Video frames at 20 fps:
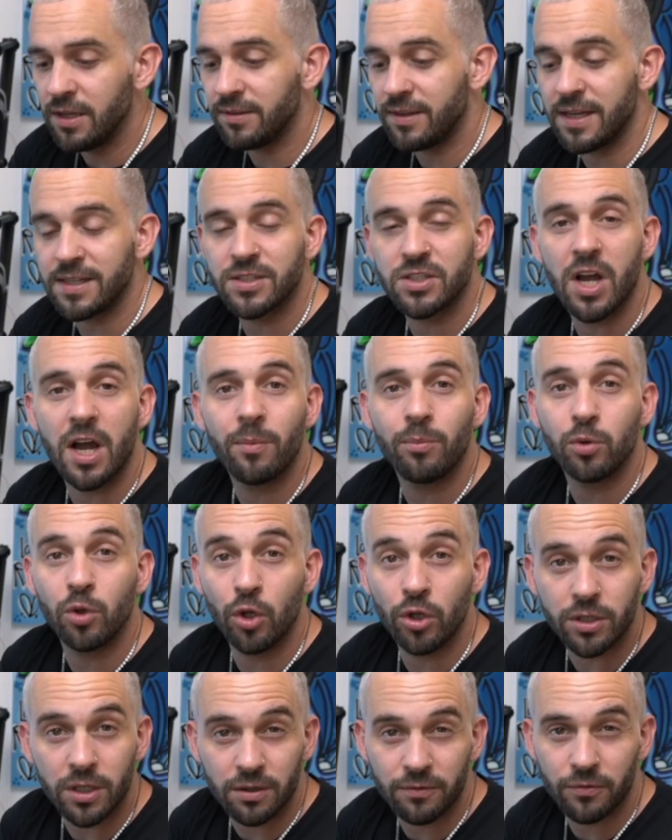They stop
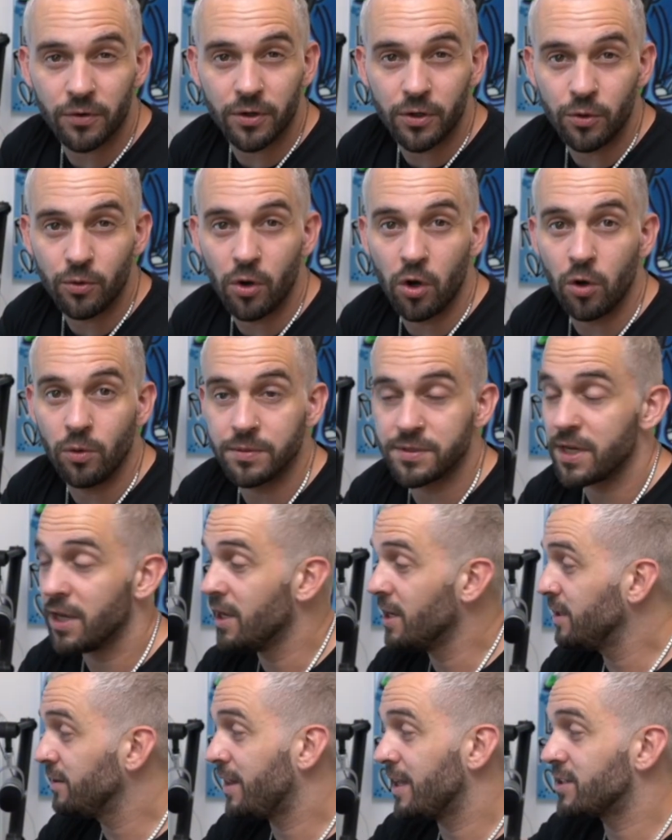looking for new homes.
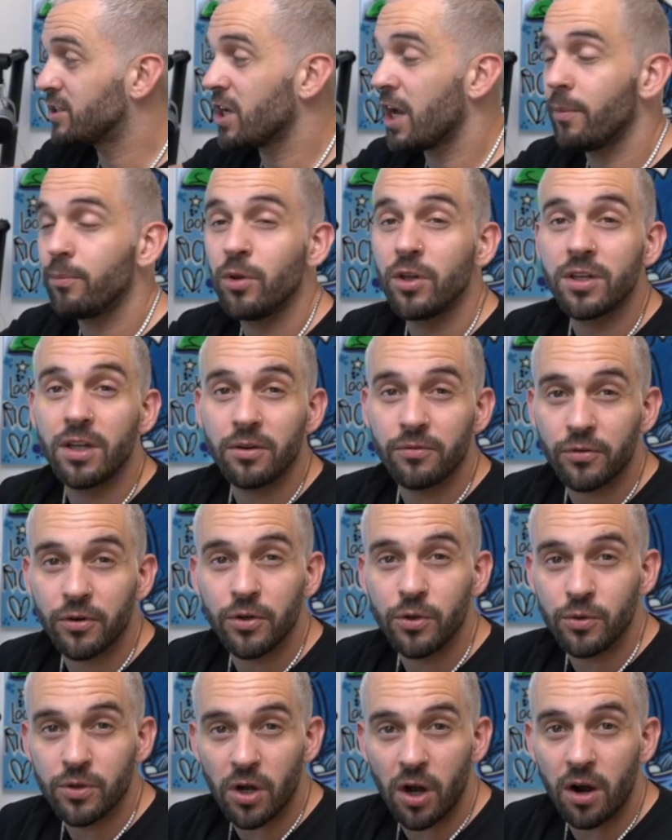They stop looking for
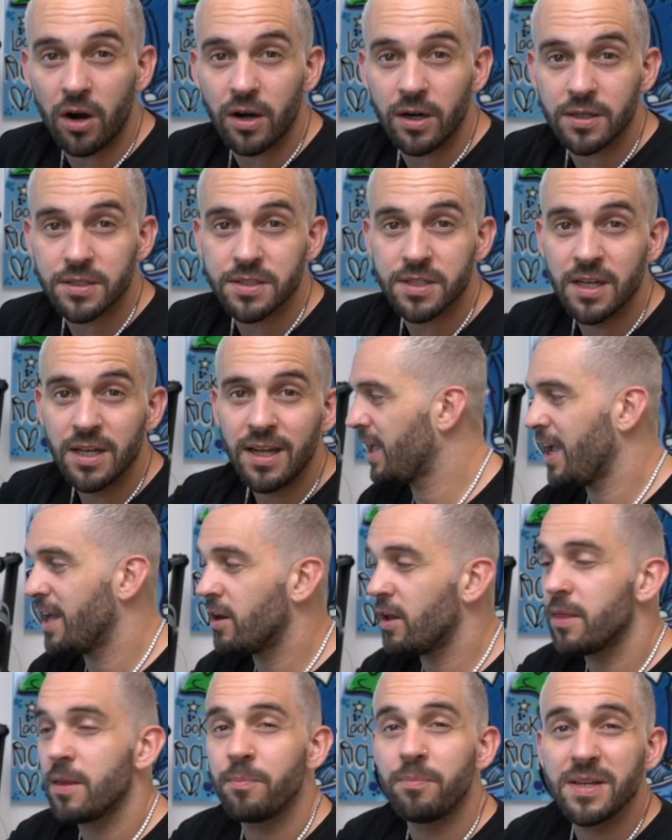new cars. And
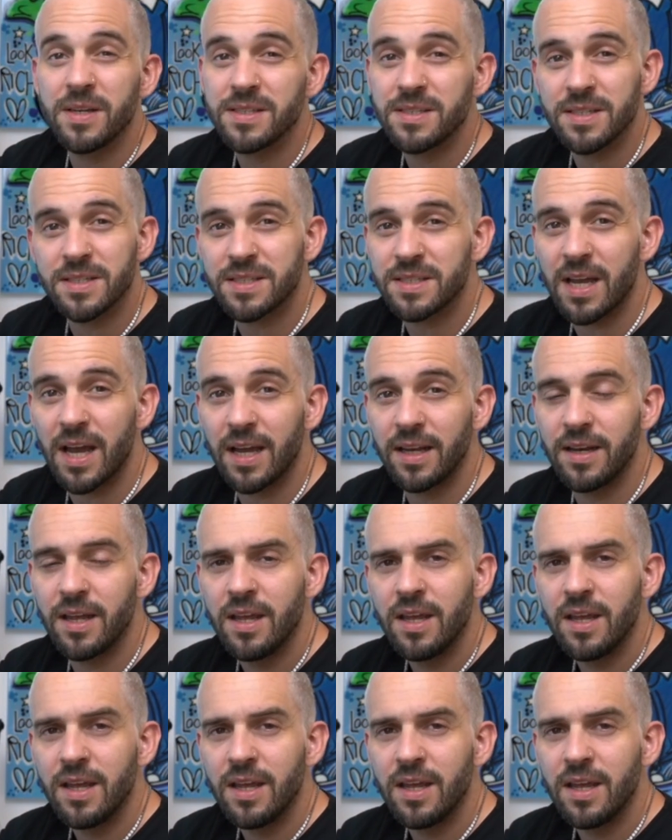on the business side,